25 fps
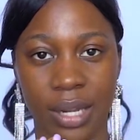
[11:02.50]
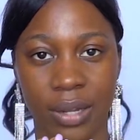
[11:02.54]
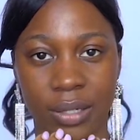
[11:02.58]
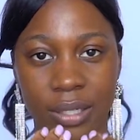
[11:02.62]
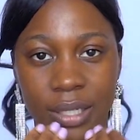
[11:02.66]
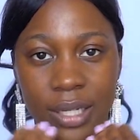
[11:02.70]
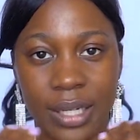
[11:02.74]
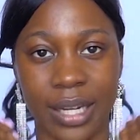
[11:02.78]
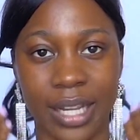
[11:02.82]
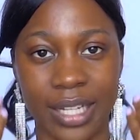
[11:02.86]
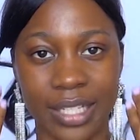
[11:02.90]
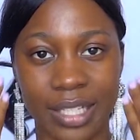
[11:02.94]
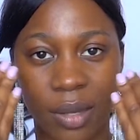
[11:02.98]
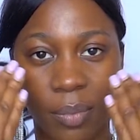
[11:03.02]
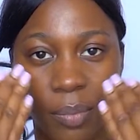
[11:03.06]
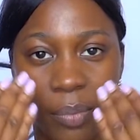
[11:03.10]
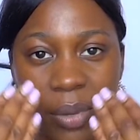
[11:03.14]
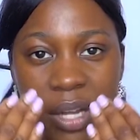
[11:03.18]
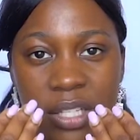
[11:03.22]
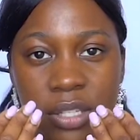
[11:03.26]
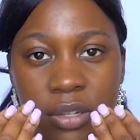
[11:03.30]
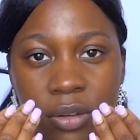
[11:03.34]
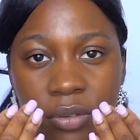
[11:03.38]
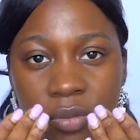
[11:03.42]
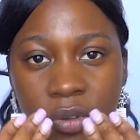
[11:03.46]
on the lighter
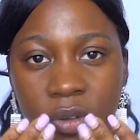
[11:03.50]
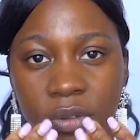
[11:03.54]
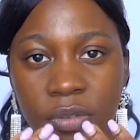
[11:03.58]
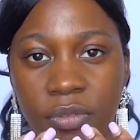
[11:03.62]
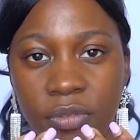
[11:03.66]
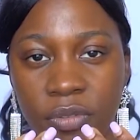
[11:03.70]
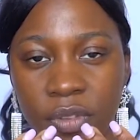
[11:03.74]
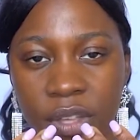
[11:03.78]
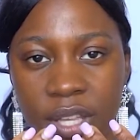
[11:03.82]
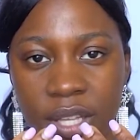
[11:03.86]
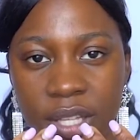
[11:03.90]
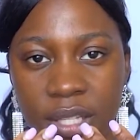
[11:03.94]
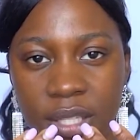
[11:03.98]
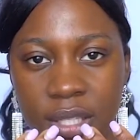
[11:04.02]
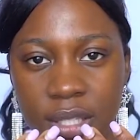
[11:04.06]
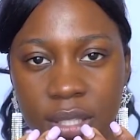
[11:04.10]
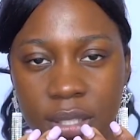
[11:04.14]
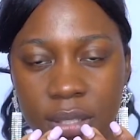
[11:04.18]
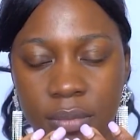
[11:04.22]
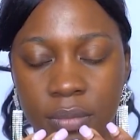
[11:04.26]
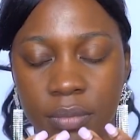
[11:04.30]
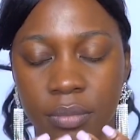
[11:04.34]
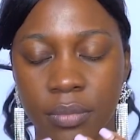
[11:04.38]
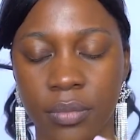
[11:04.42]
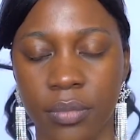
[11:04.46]
part of your
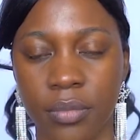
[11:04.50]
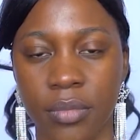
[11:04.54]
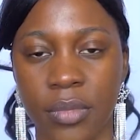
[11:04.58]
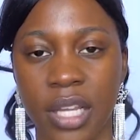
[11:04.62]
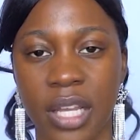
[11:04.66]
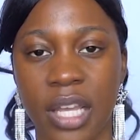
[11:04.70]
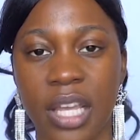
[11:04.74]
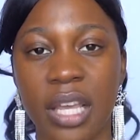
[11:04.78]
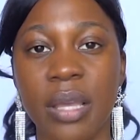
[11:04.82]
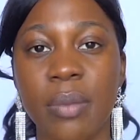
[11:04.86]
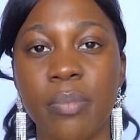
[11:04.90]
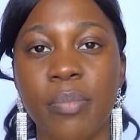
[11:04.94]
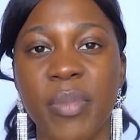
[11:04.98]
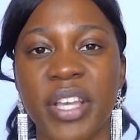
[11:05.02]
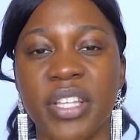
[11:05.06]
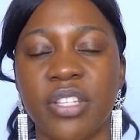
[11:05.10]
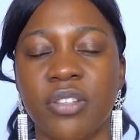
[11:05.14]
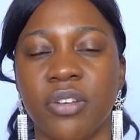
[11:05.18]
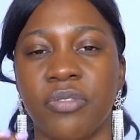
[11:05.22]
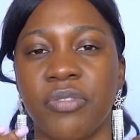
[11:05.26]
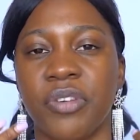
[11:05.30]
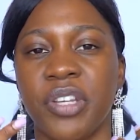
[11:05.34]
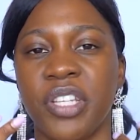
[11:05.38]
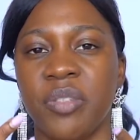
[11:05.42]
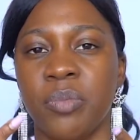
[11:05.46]
face, it makes your
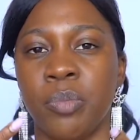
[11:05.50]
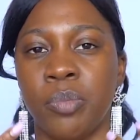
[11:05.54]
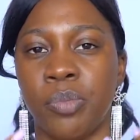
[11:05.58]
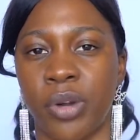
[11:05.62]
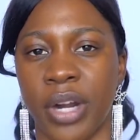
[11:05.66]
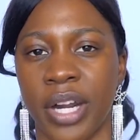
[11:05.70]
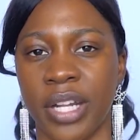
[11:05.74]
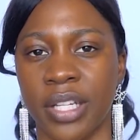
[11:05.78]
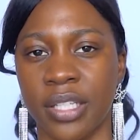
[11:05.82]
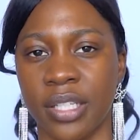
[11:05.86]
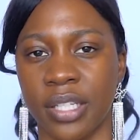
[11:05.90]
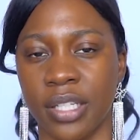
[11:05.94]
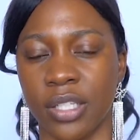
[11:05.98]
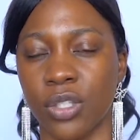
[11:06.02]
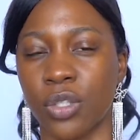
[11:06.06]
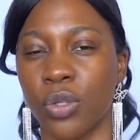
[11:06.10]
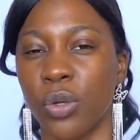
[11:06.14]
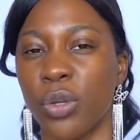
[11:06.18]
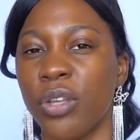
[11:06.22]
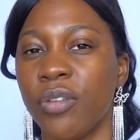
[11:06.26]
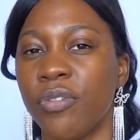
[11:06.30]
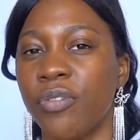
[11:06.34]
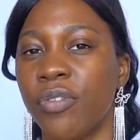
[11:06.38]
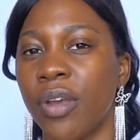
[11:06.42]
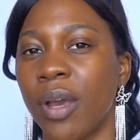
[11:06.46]
face brighter. So
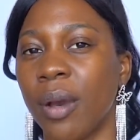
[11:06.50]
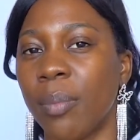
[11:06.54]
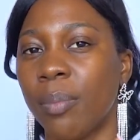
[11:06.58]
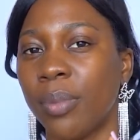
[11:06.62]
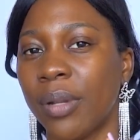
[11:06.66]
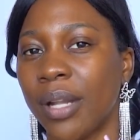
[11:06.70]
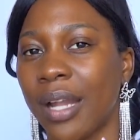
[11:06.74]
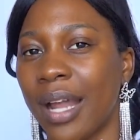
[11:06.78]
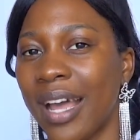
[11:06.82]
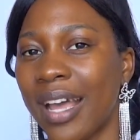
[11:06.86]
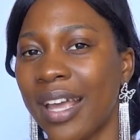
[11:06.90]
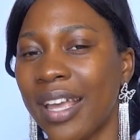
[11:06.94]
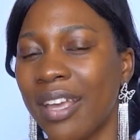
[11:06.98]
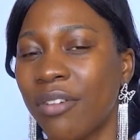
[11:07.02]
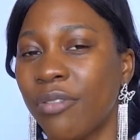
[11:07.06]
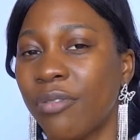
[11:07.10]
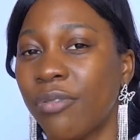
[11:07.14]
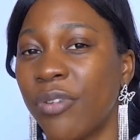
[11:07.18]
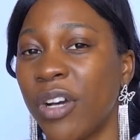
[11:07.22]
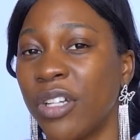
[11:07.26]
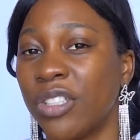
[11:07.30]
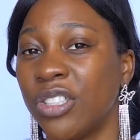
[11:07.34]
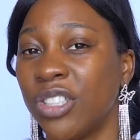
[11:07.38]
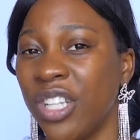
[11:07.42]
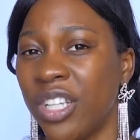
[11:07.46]
if you apply a
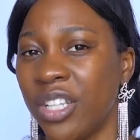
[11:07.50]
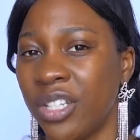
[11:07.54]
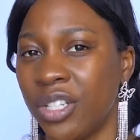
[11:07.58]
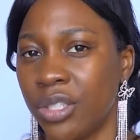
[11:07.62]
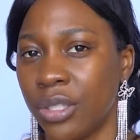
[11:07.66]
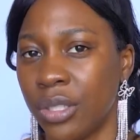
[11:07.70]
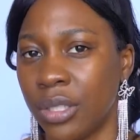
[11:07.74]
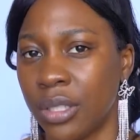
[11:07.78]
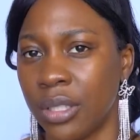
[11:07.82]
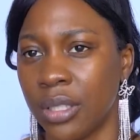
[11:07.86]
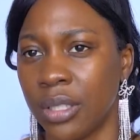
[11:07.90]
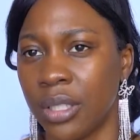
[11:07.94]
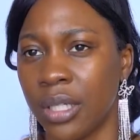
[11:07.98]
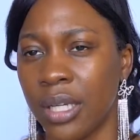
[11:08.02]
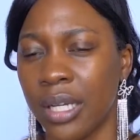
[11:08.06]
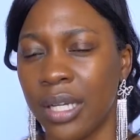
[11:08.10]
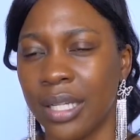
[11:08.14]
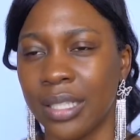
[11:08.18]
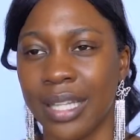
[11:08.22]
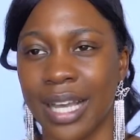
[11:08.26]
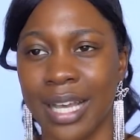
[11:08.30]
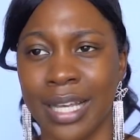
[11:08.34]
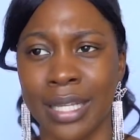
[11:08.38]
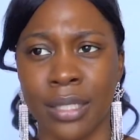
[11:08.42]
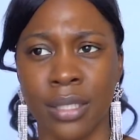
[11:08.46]
foundation
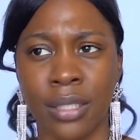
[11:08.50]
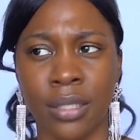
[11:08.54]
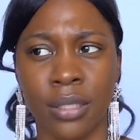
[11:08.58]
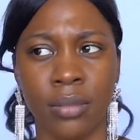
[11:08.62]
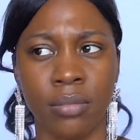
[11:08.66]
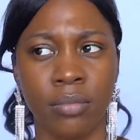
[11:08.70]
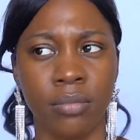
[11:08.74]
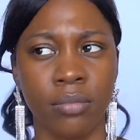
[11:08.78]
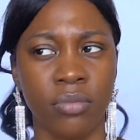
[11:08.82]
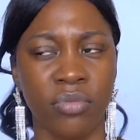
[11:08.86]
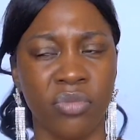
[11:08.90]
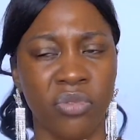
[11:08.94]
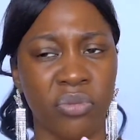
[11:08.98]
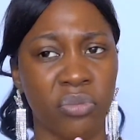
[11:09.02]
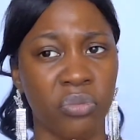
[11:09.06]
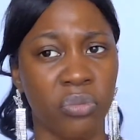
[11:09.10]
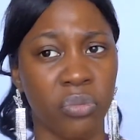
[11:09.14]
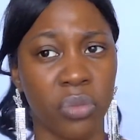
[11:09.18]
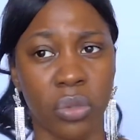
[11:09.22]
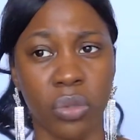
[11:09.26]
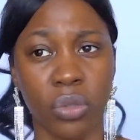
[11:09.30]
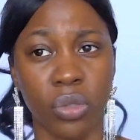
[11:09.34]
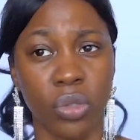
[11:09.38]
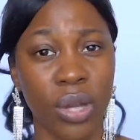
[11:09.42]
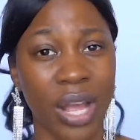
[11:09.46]
that is
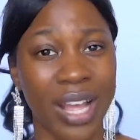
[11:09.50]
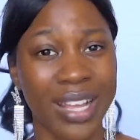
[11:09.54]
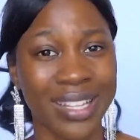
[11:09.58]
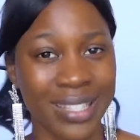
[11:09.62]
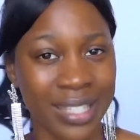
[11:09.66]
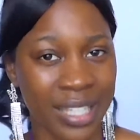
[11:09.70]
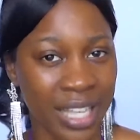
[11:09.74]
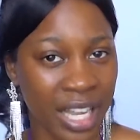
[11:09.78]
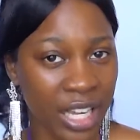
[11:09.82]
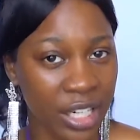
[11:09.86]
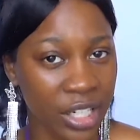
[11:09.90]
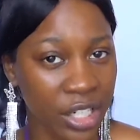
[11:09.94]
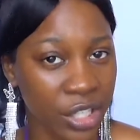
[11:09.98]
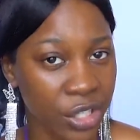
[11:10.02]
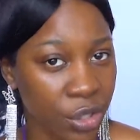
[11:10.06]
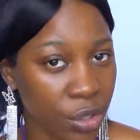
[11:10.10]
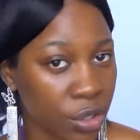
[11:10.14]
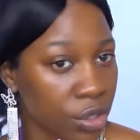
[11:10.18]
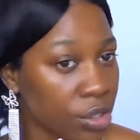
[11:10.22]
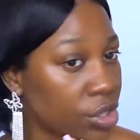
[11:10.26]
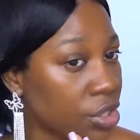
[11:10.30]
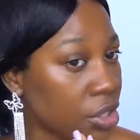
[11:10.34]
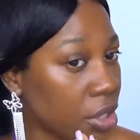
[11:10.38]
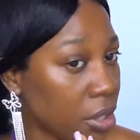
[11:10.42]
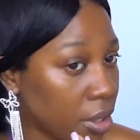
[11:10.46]
exactly your
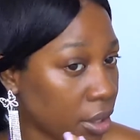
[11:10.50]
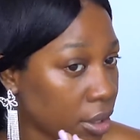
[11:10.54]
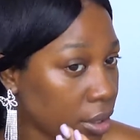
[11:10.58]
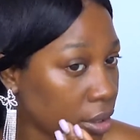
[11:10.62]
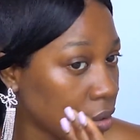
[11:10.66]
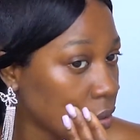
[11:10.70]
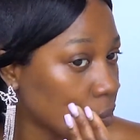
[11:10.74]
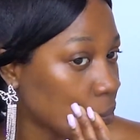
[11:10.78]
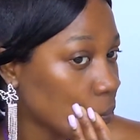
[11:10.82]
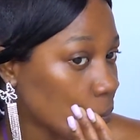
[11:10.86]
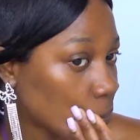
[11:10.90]
shade